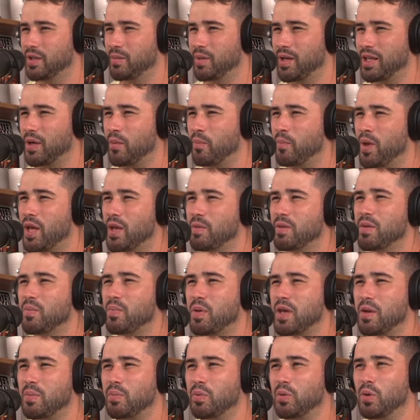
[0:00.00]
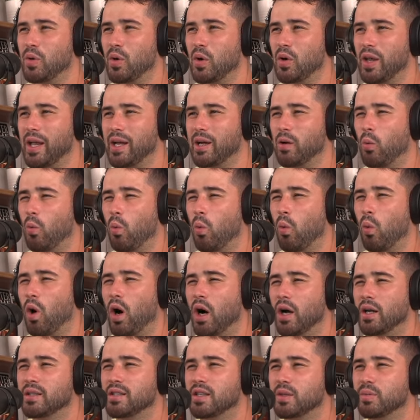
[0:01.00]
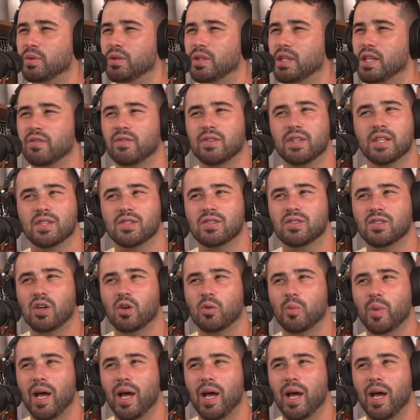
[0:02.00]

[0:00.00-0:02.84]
I'm like maybe people like want to believe in this so